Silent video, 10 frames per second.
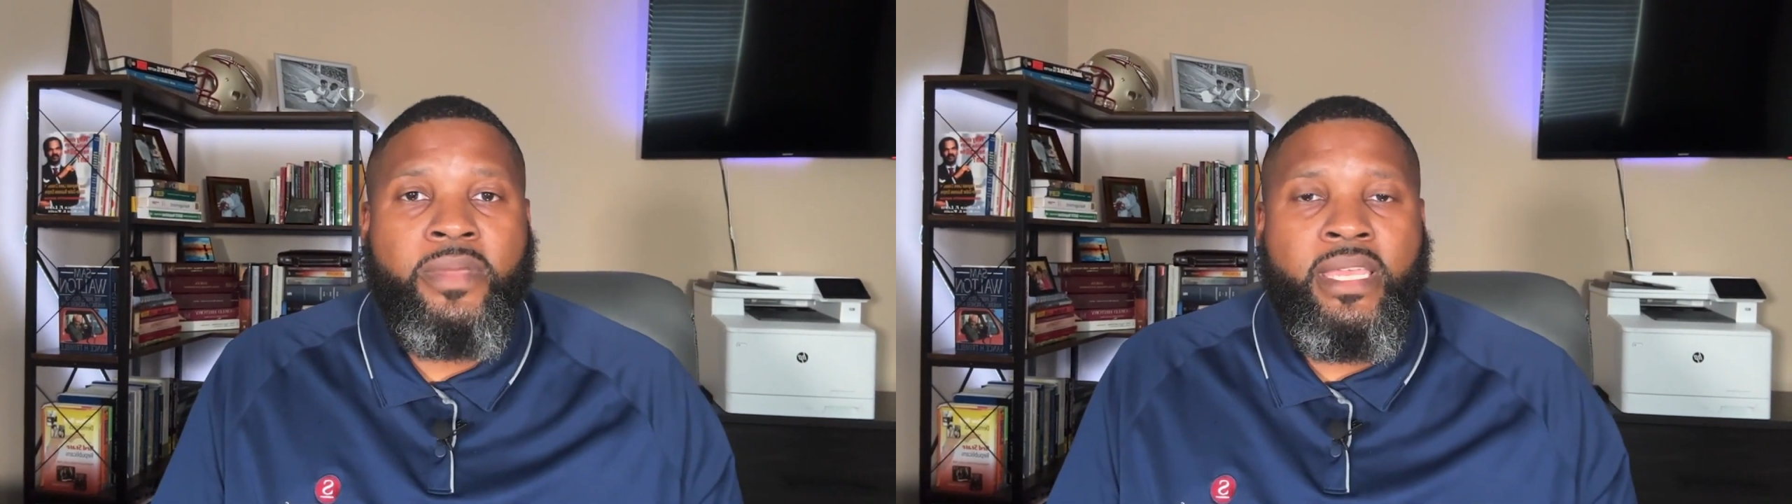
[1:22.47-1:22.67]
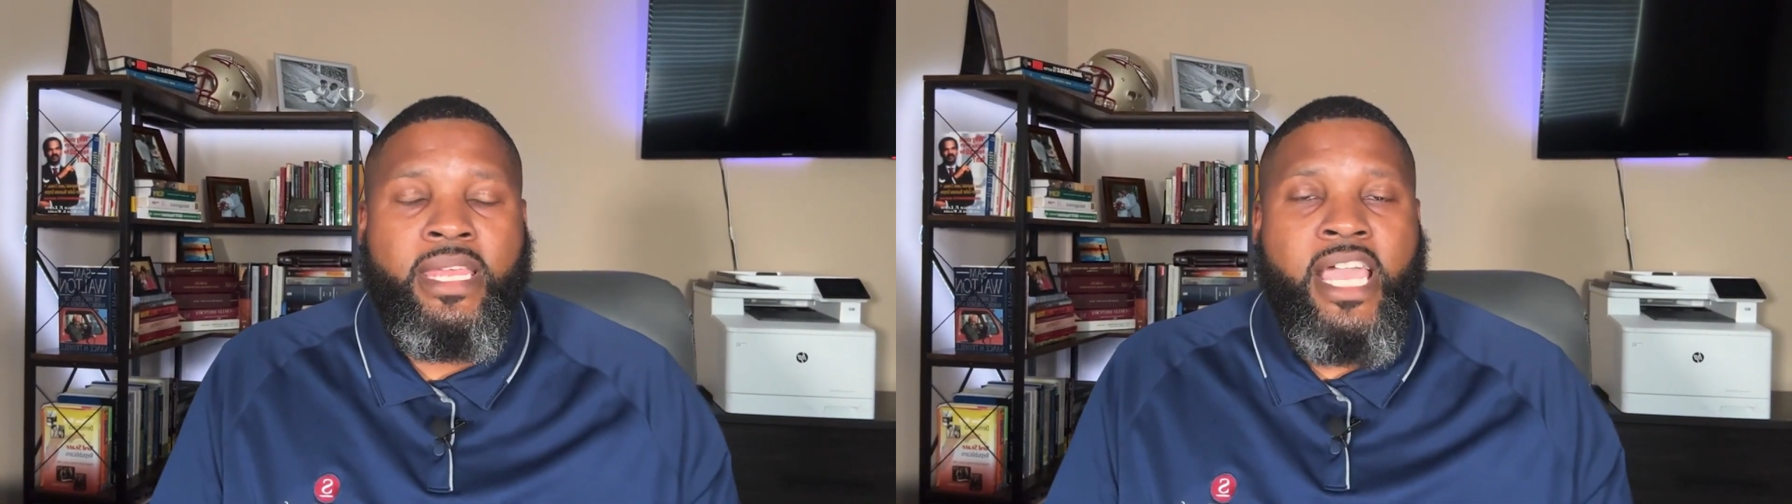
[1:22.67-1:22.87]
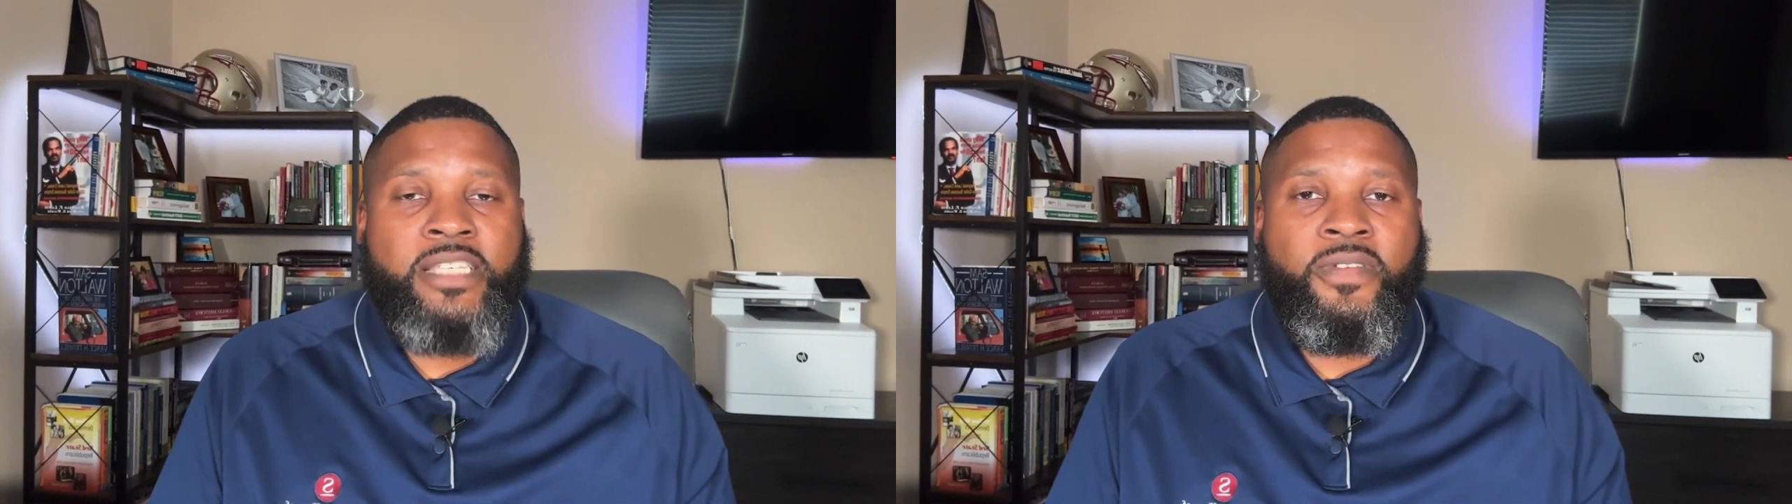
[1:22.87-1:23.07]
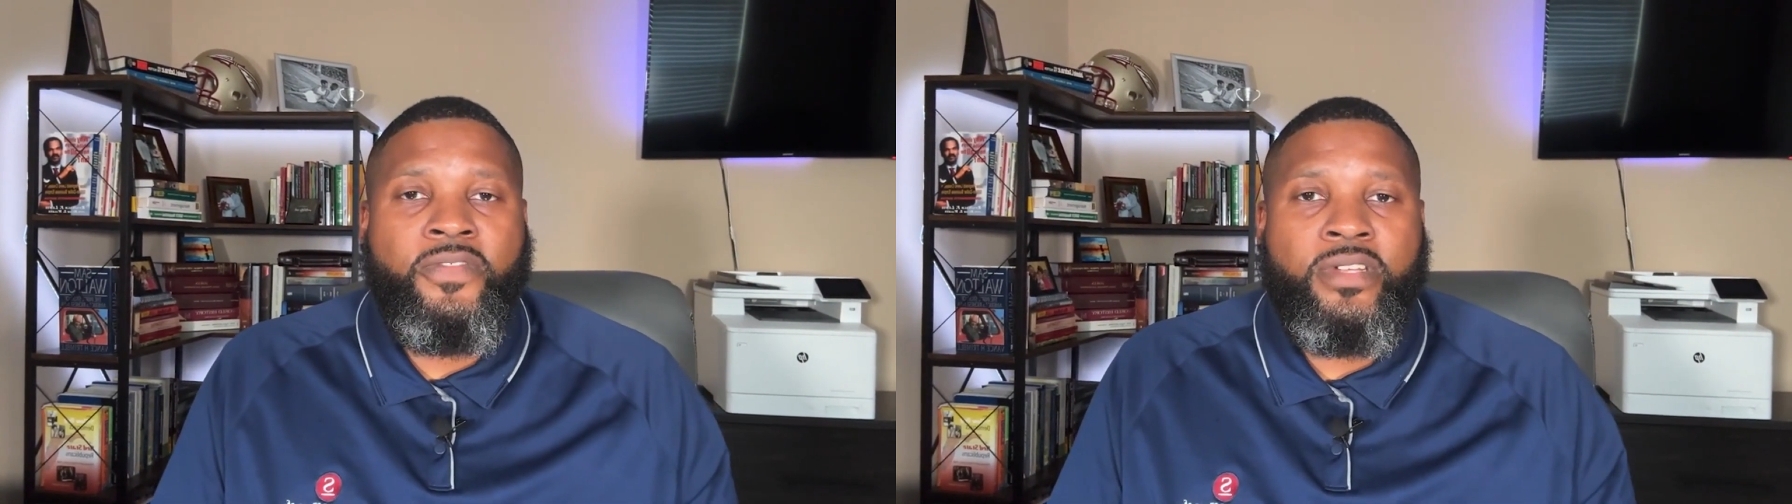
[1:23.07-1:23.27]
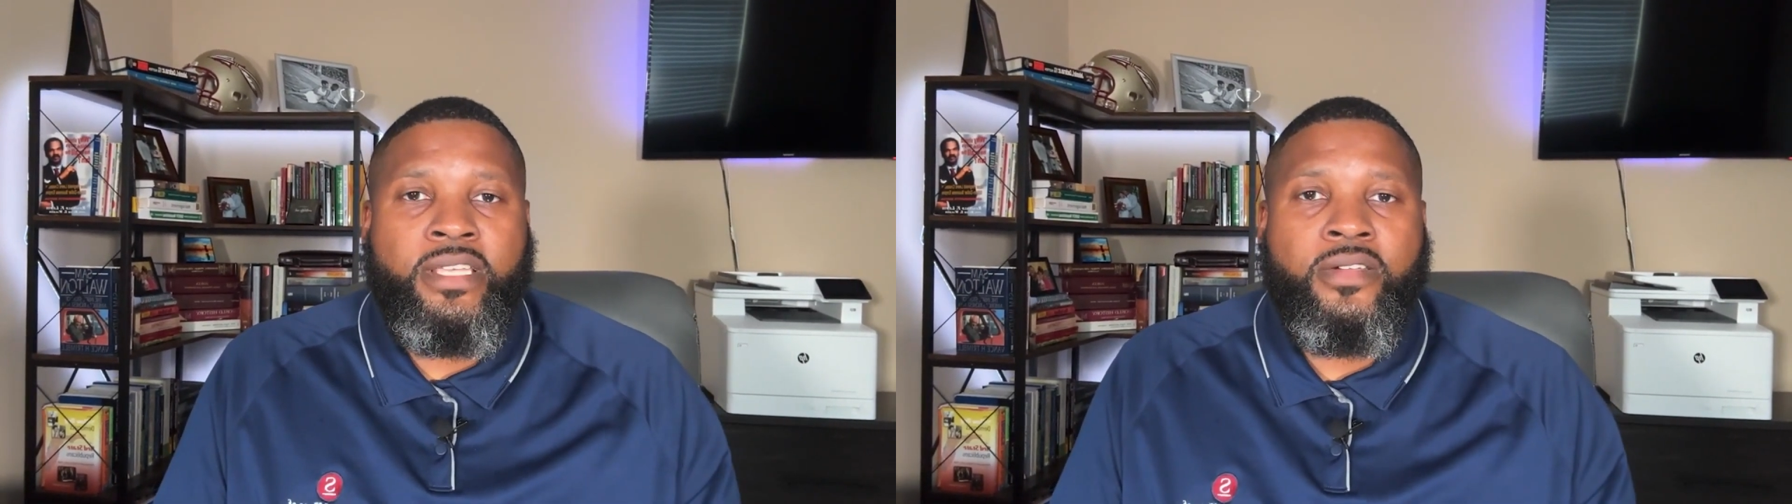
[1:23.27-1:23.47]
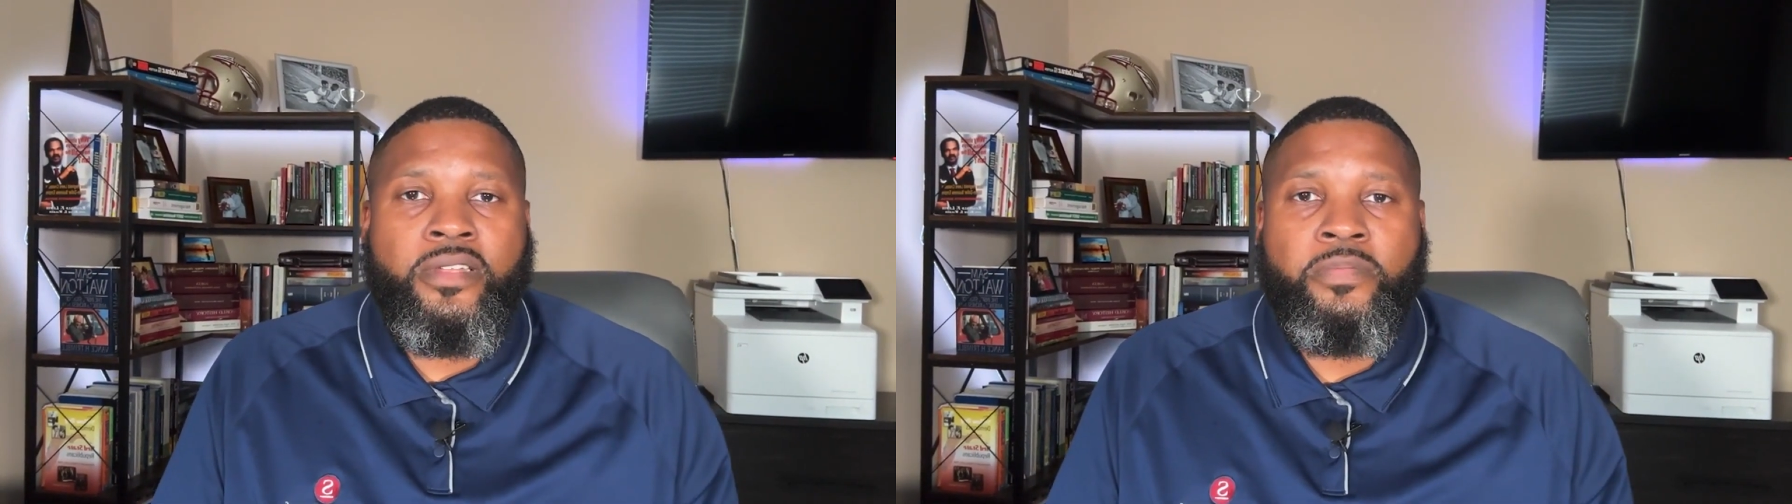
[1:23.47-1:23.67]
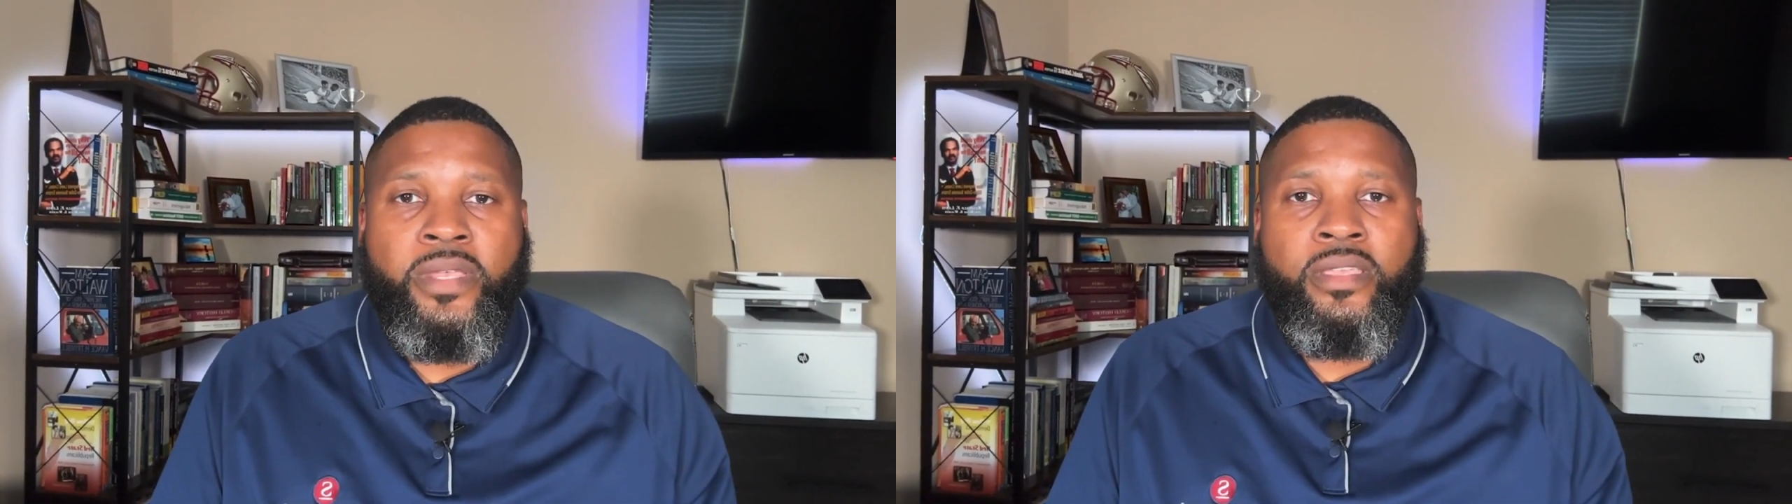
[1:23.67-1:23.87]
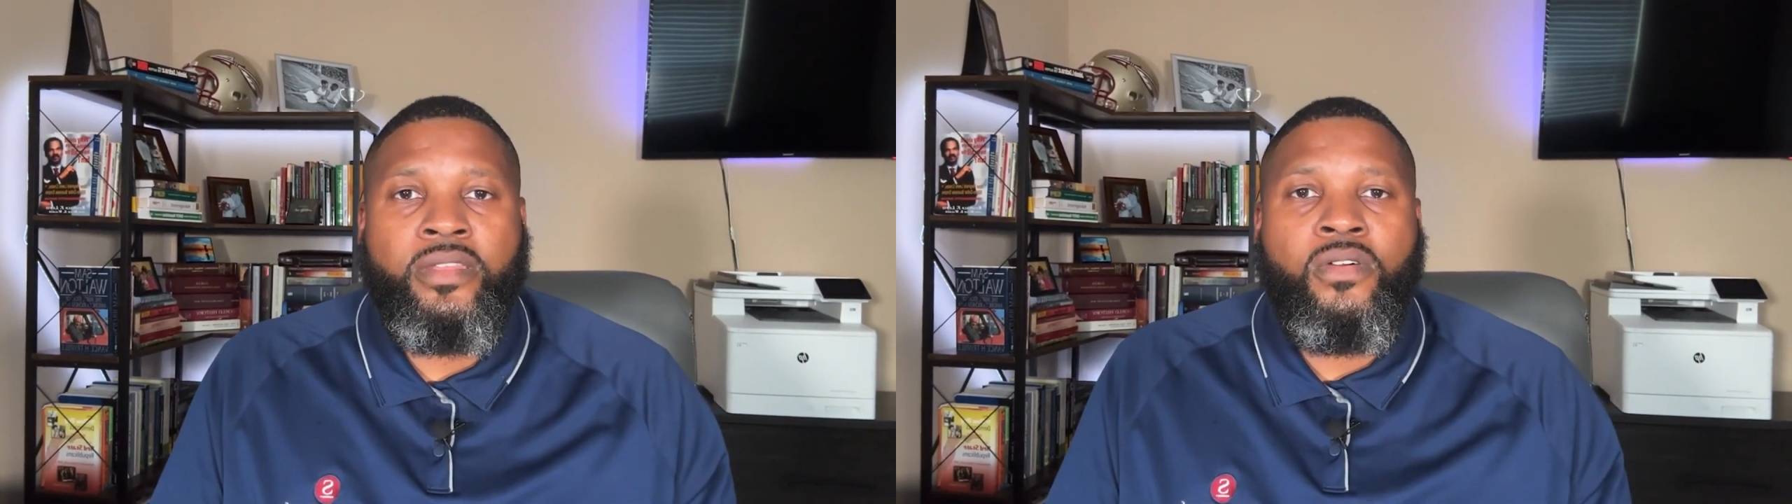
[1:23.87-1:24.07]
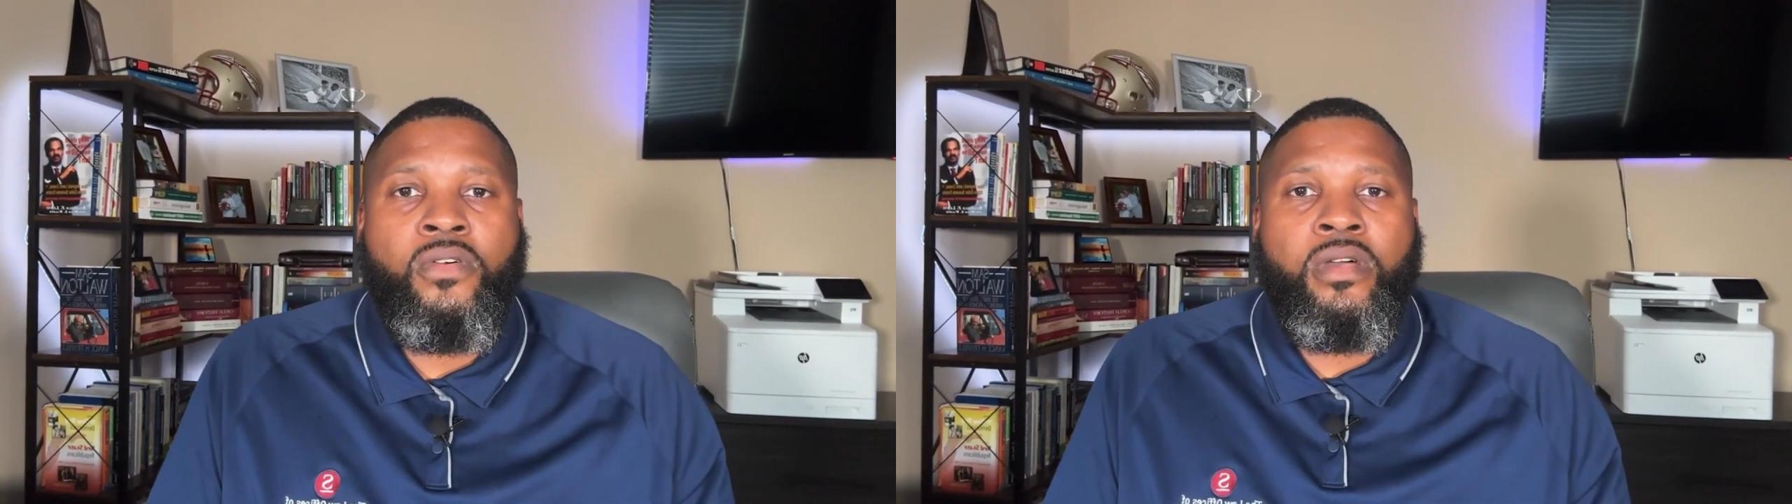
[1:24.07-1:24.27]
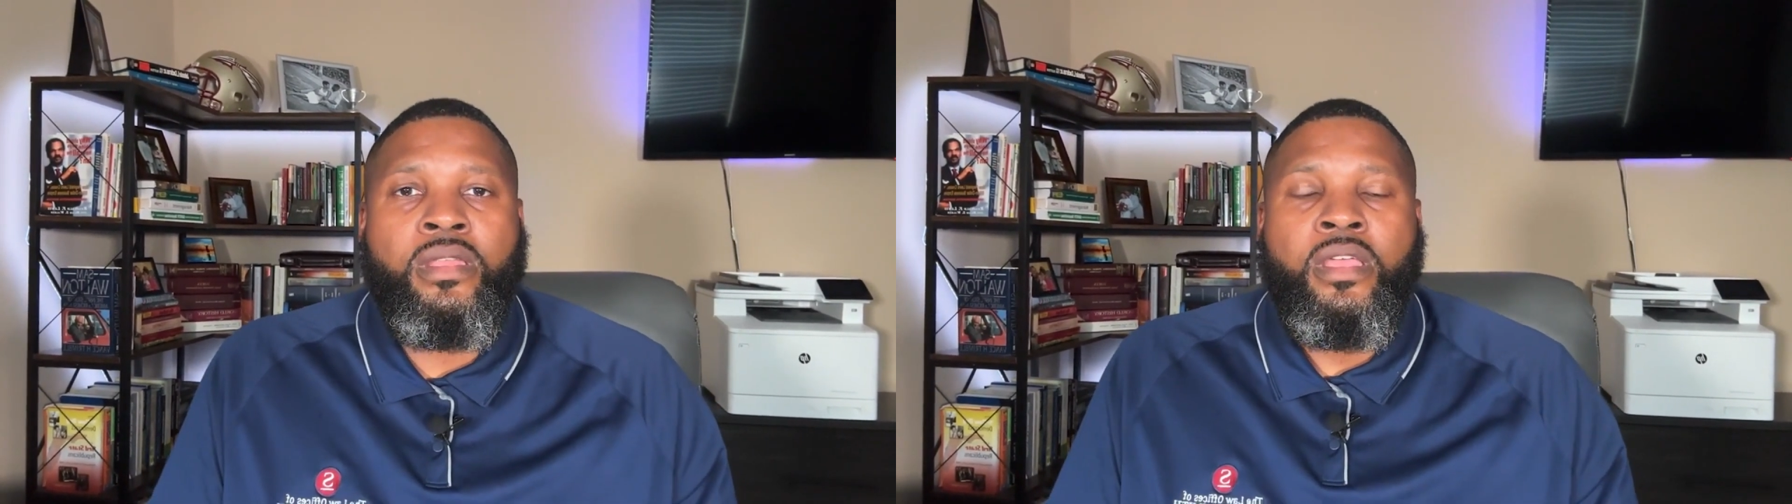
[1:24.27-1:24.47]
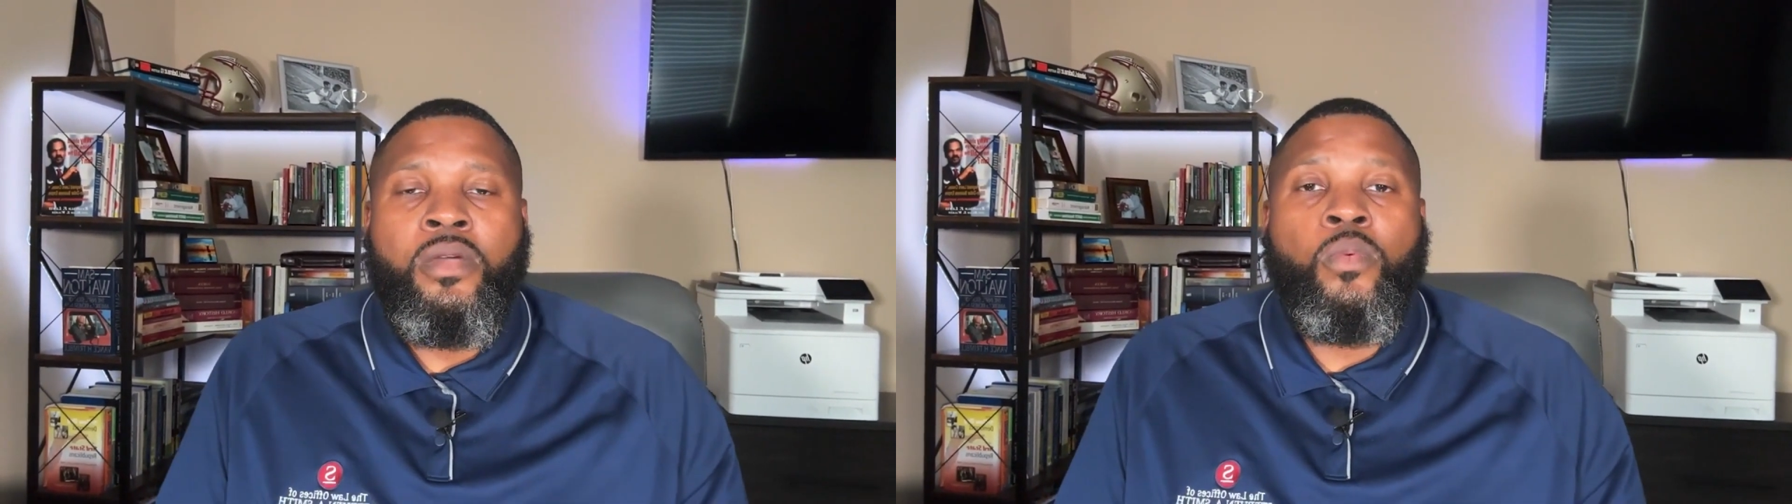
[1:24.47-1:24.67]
me and asked me for a second opinion on